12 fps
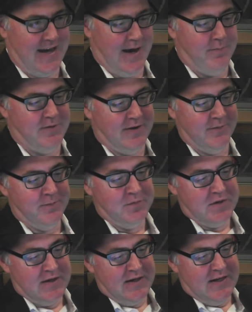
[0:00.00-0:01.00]
captain.
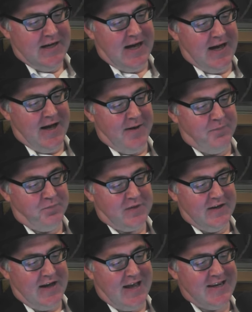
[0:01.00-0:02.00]
And
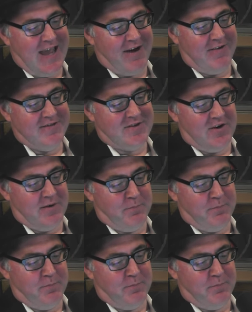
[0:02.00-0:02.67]
Gary's got a